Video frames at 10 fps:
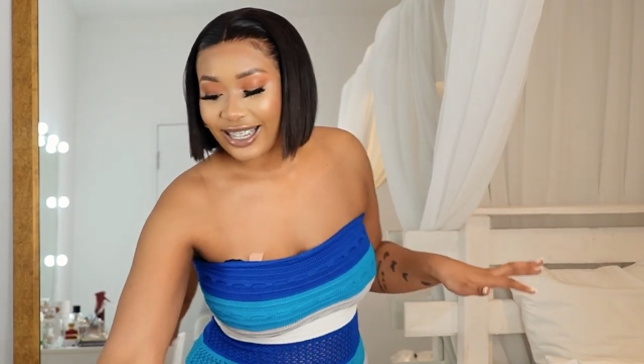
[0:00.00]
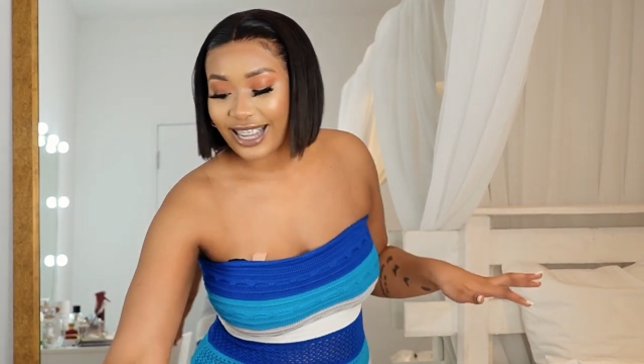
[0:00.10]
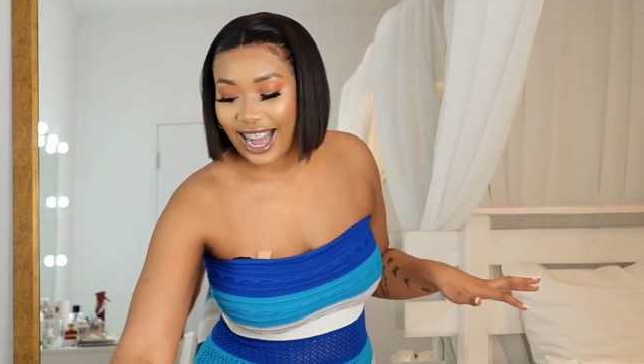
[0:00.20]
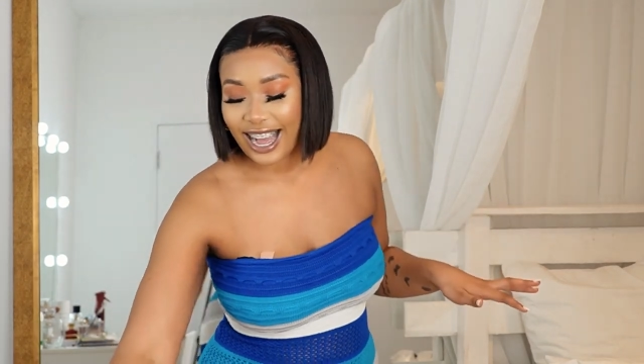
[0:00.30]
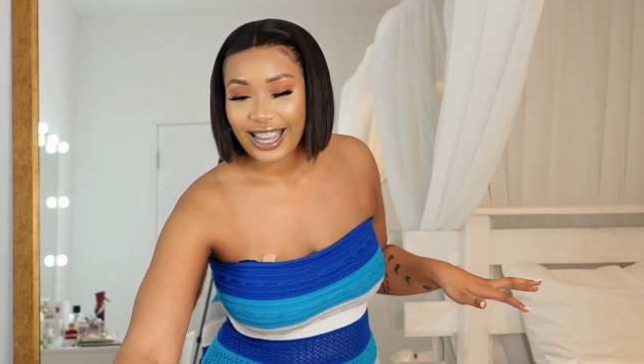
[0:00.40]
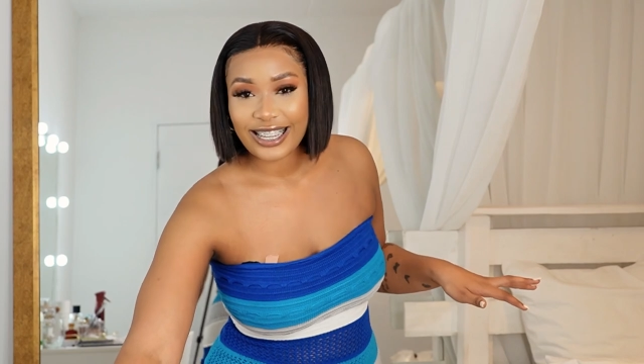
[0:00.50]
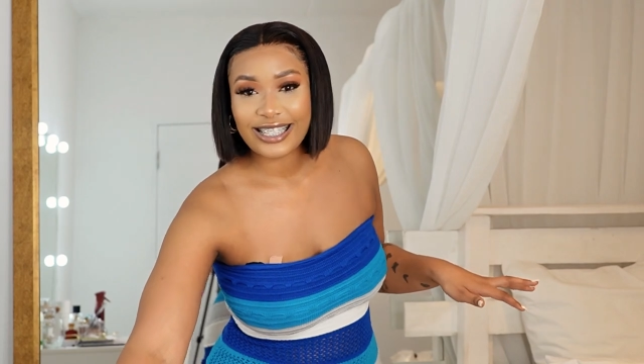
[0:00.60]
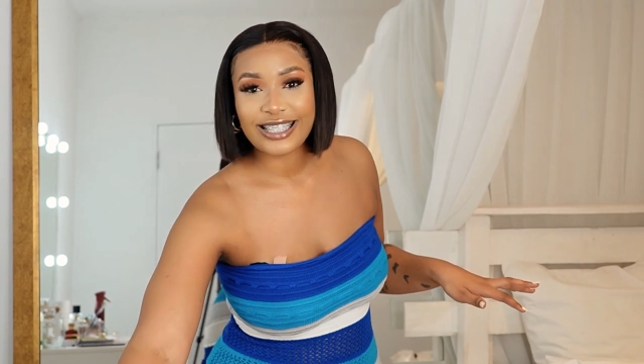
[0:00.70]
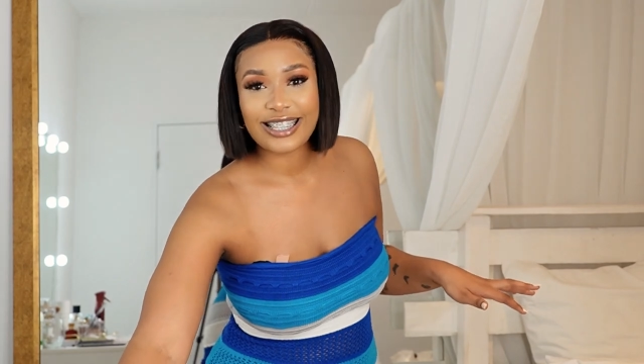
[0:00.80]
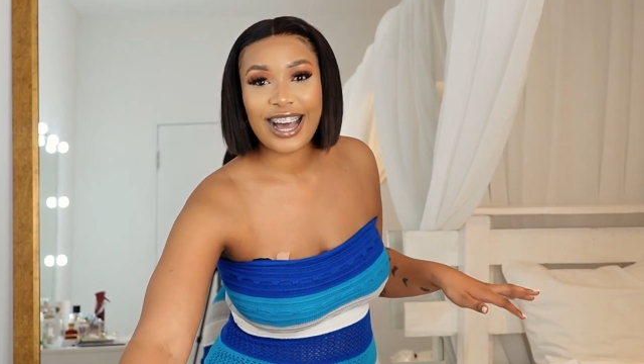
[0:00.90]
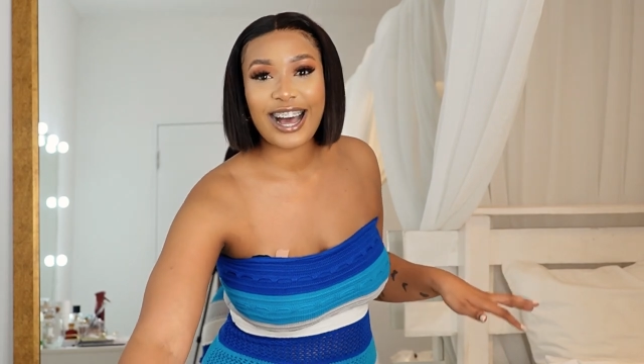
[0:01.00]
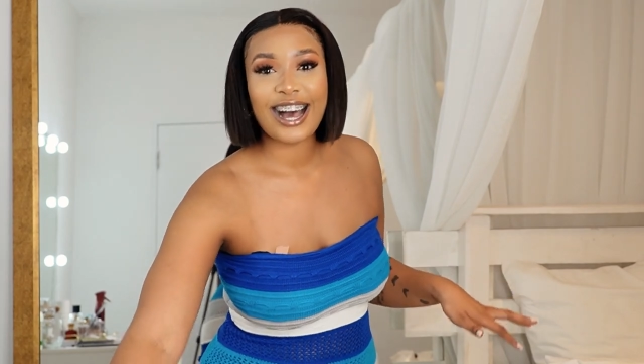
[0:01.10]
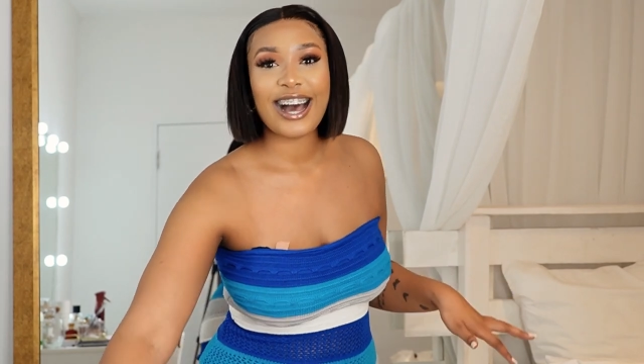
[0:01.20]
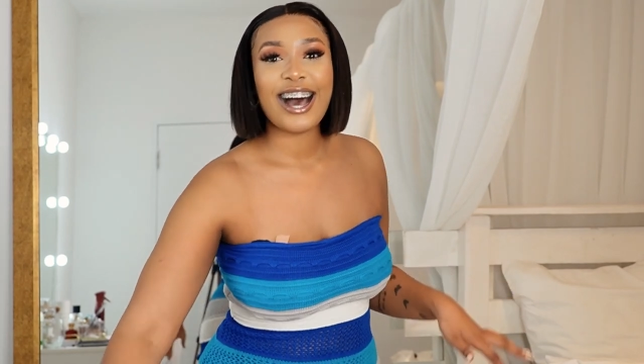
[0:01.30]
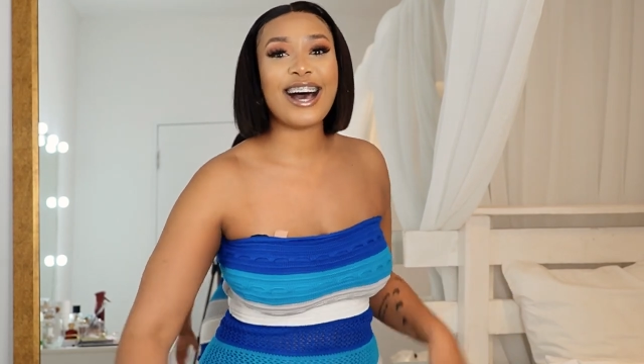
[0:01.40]
Guys,
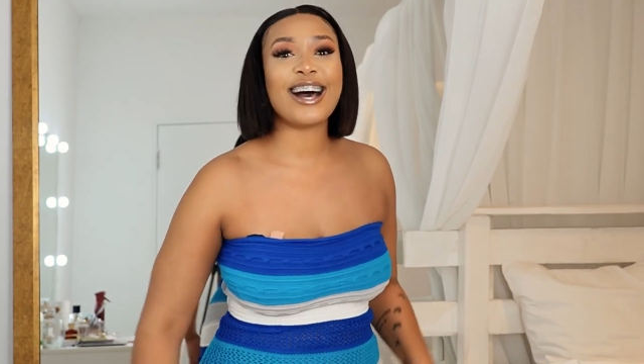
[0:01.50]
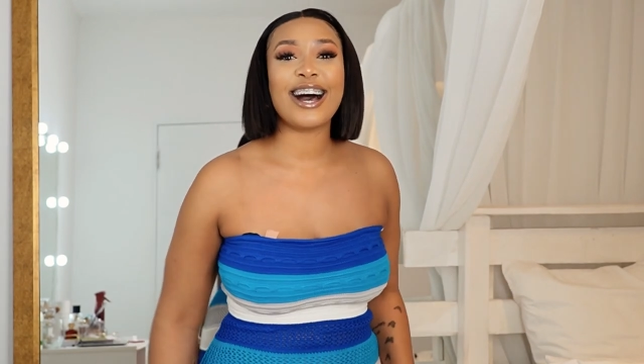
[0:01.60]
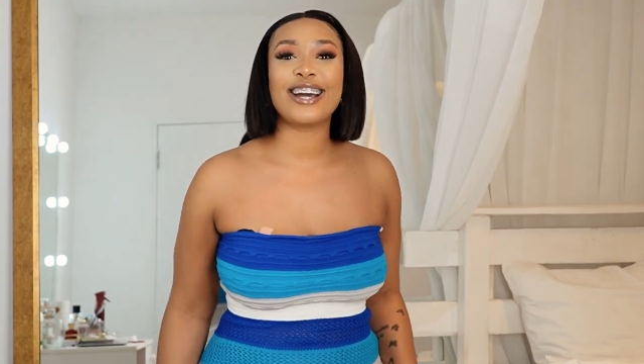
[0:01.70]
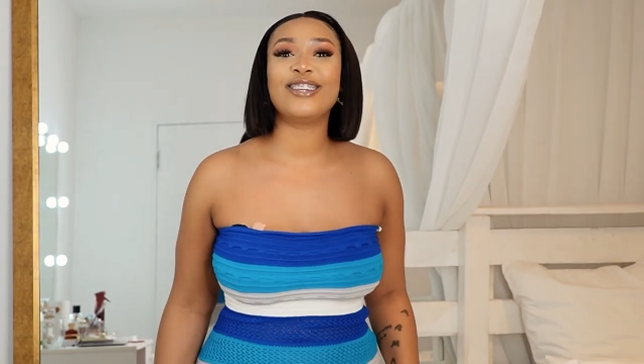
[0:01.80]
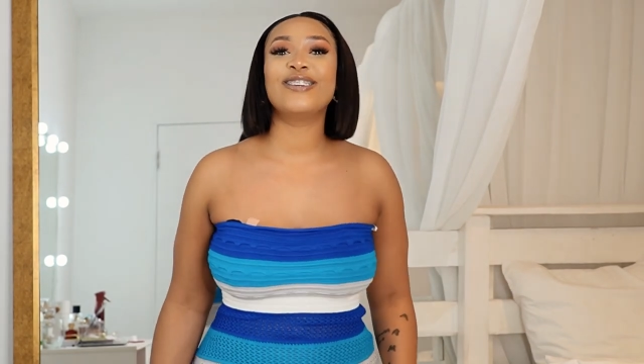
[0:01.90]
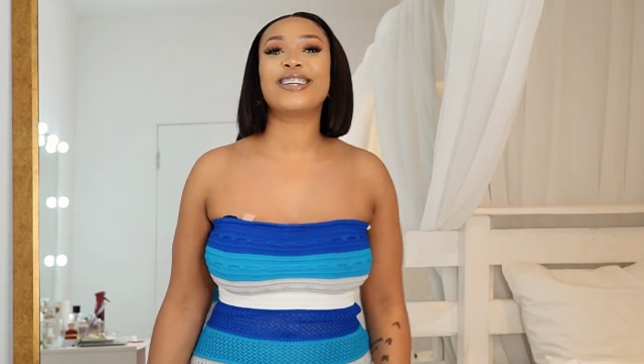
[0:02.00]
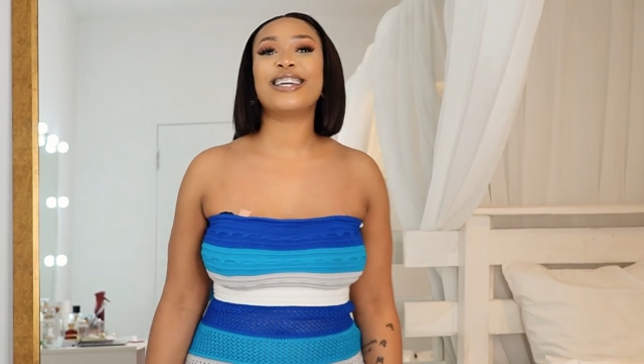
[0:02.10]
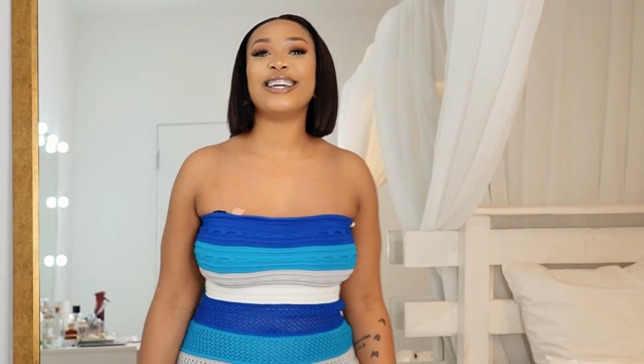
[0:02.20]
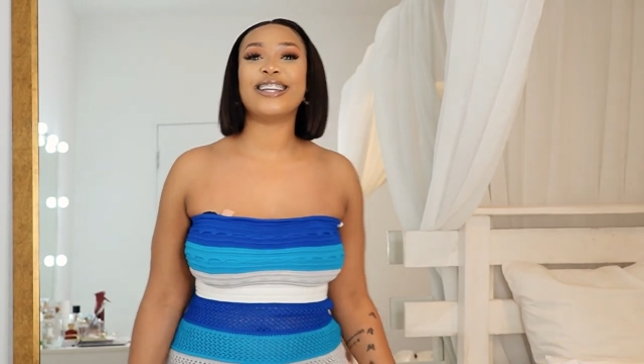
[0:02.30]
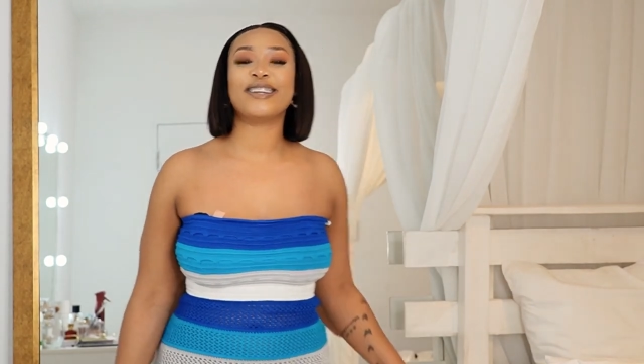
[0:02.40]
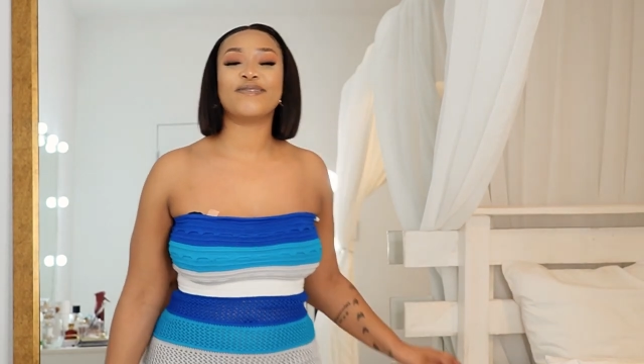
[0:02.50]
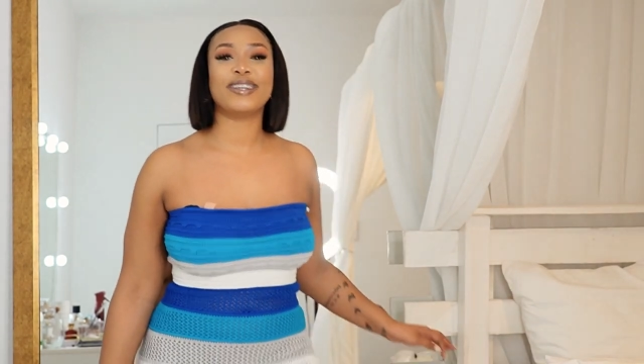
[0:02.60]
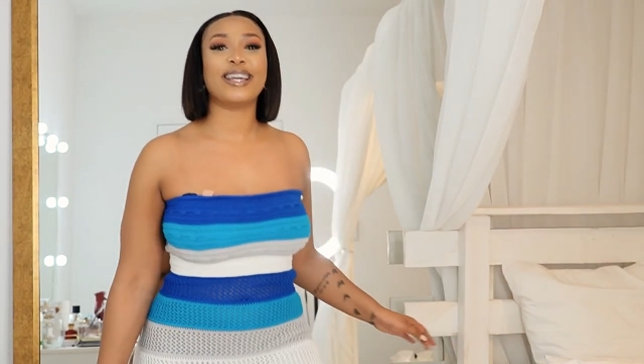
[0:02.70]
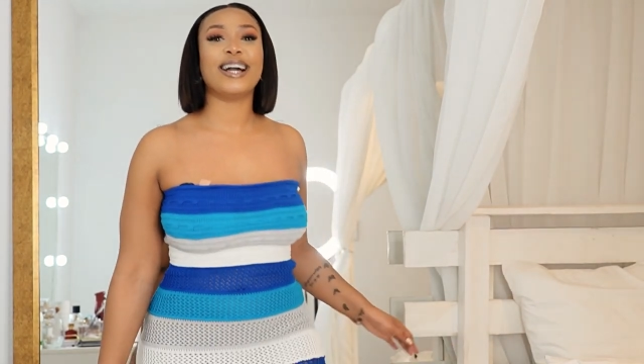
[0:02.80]
are you kidding me?